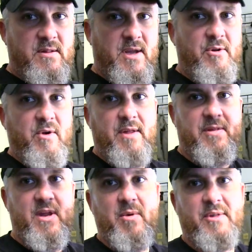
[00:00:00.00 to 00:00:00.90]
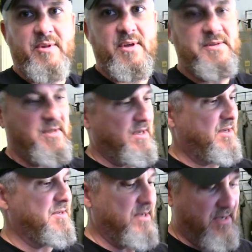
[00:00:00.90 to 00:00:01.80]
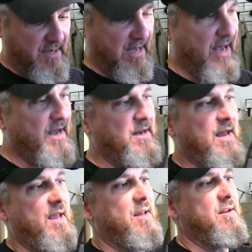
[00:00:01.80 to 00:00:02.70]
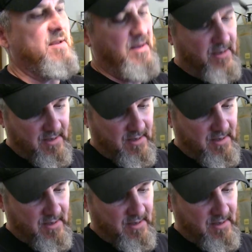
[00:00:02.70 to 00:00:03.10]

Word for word: The other great thing about this is I can add,